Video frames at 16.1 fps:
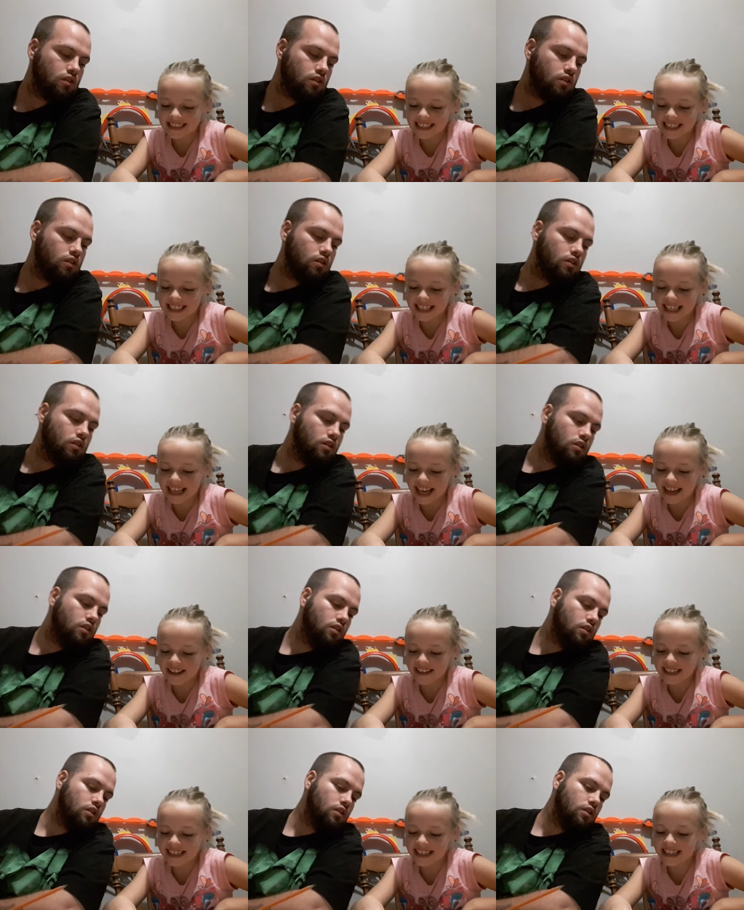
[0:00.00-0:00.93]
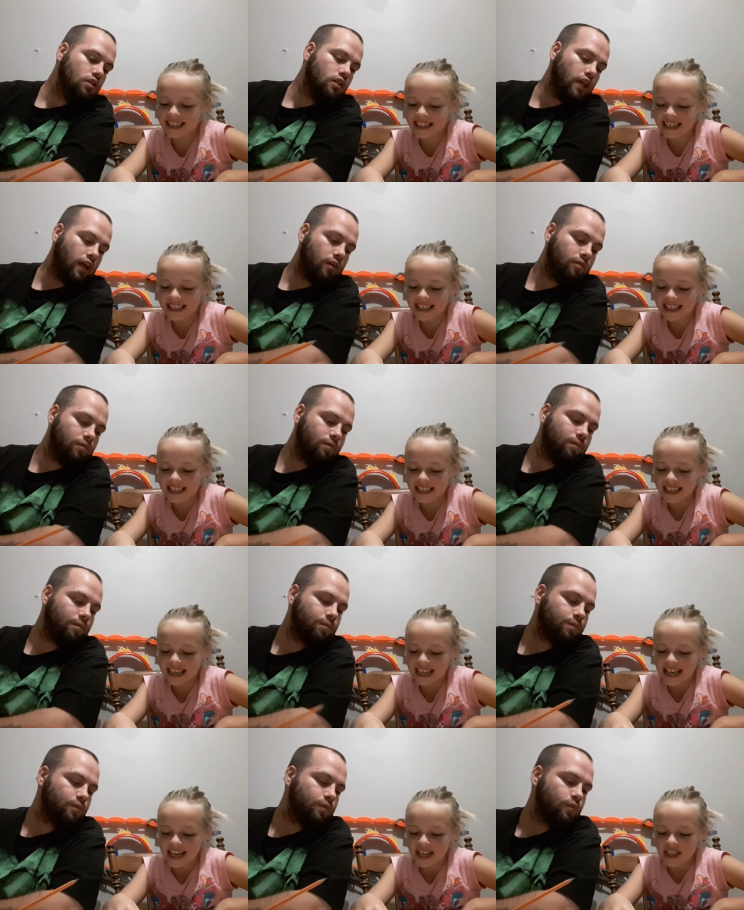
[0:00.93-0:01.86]
Speaker 1: Nick Kelly. Yep.
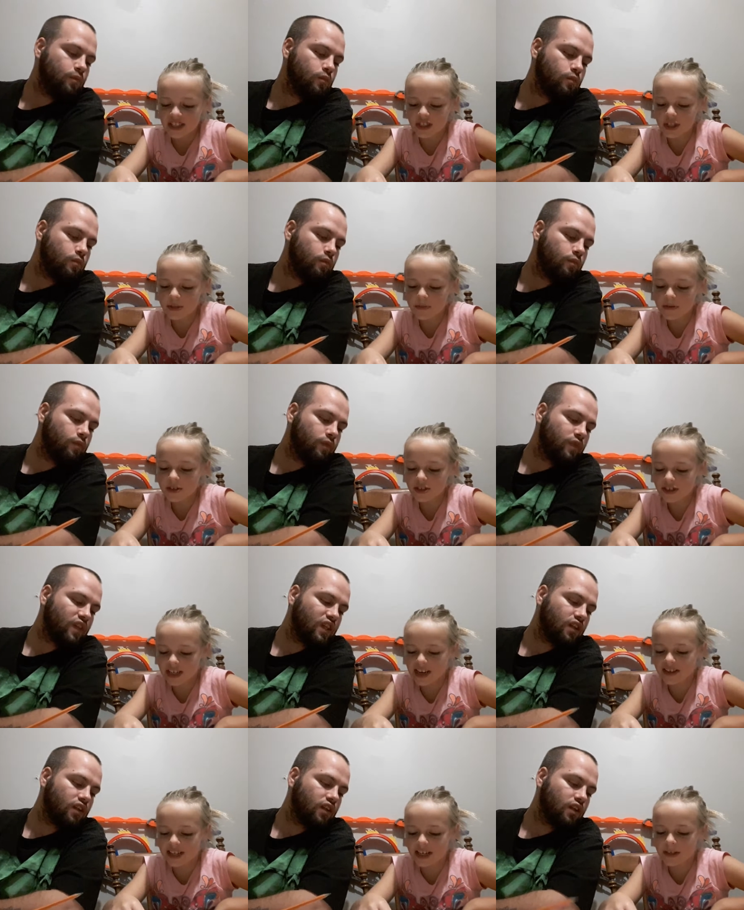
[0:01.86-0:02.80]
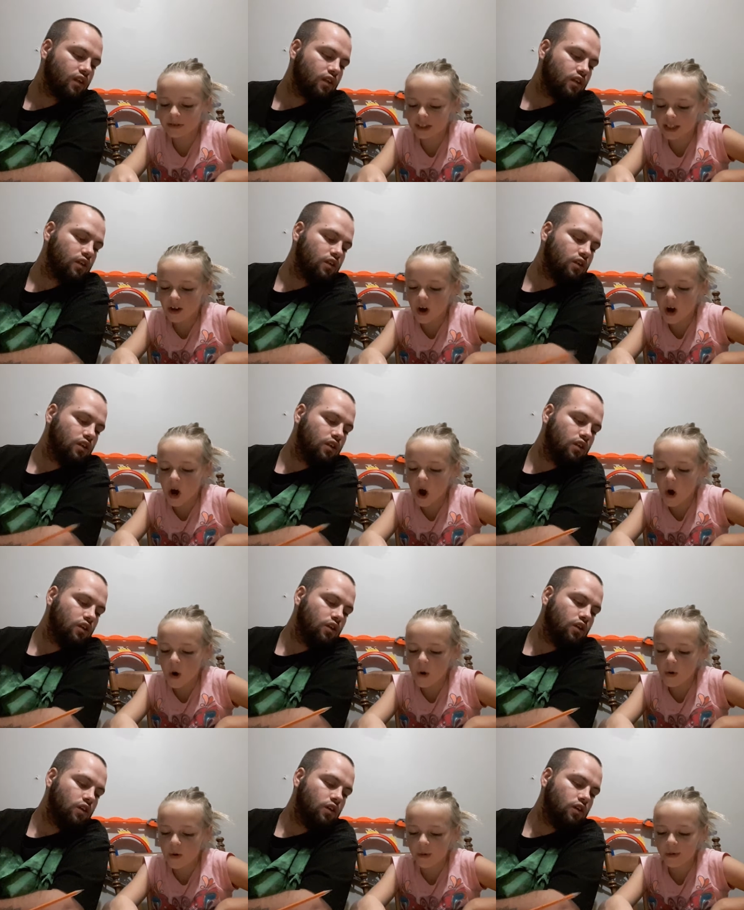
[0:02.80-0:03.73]
Super shout out to
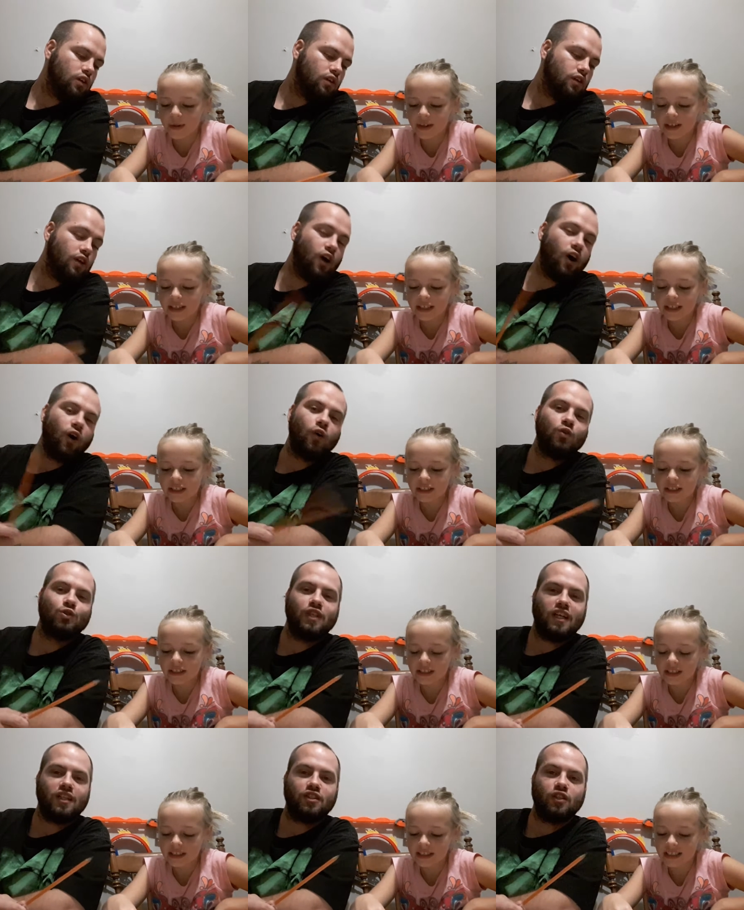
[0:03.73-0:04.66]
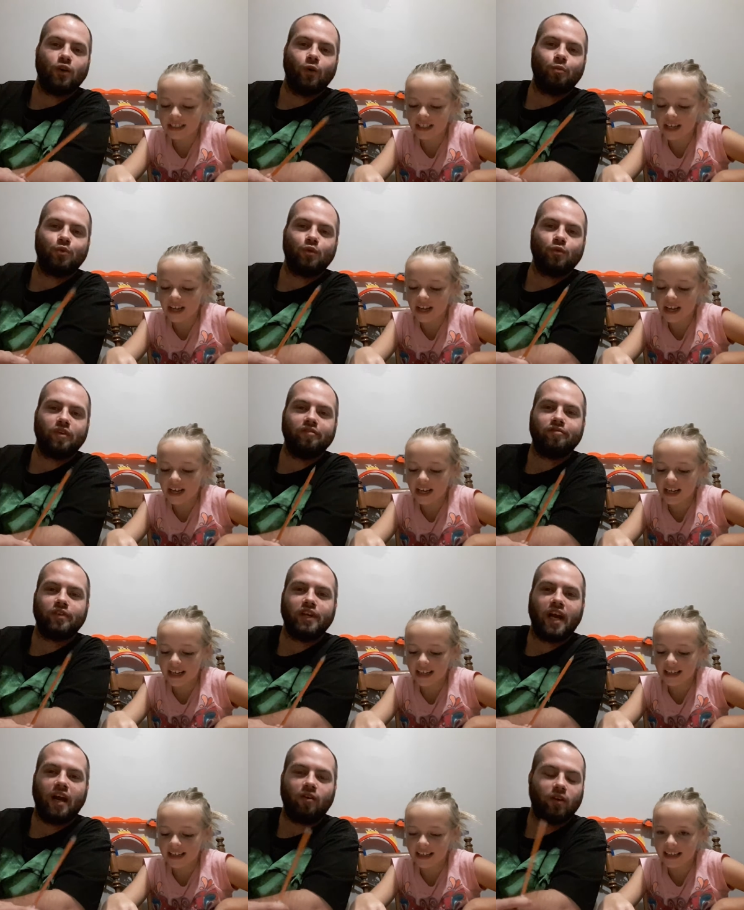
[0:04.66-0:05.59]
Own.
Speaker 2: Own, that's the Oprah
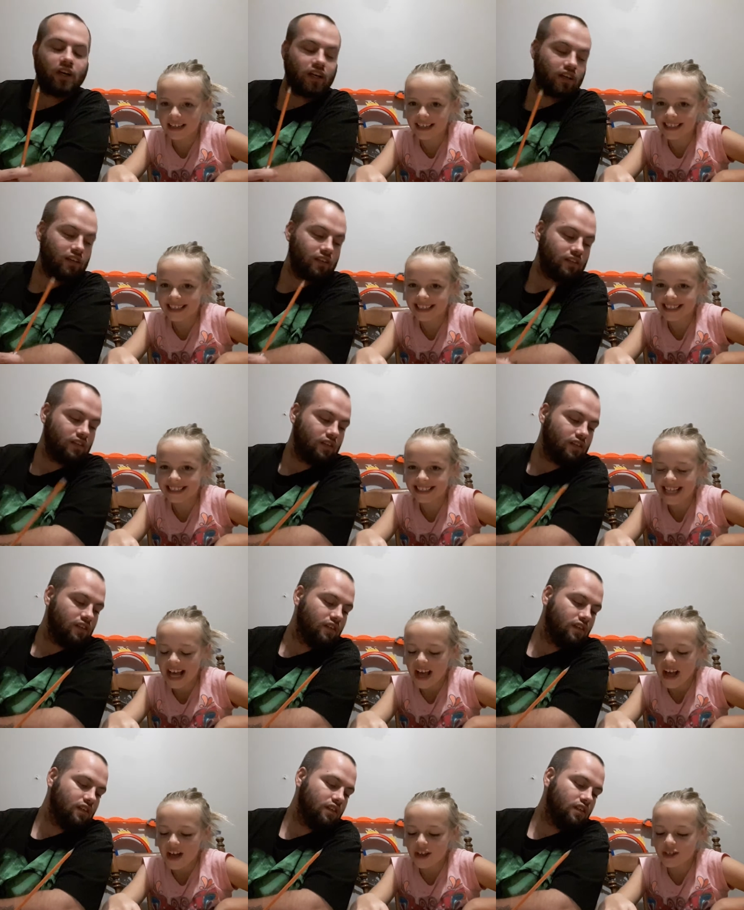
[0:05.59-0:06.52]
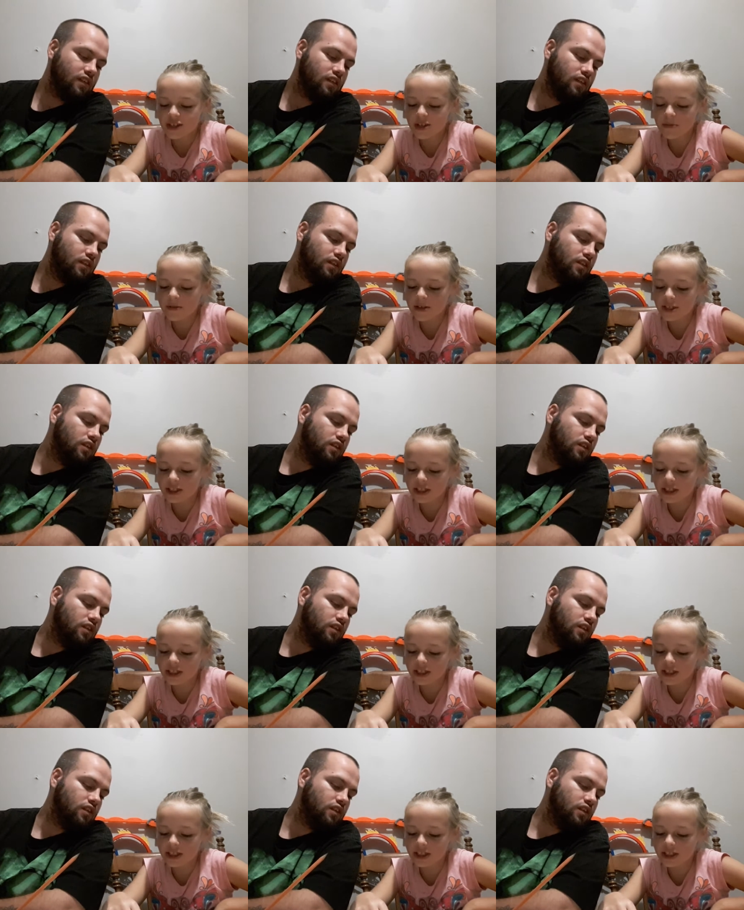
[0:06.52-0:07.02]
Winfrey Network.
Speaker 1: Super